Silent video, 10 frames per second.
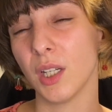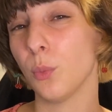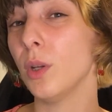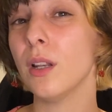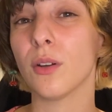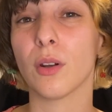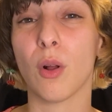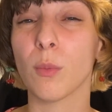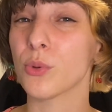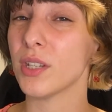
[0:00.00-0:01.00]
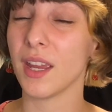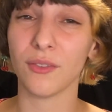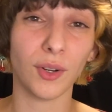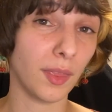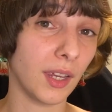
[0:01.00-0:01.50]
We learn almost
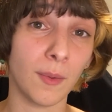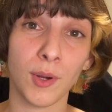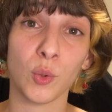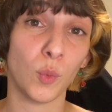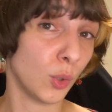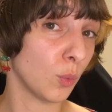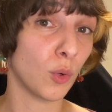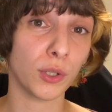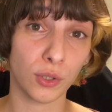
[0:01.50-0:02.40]
everything about World War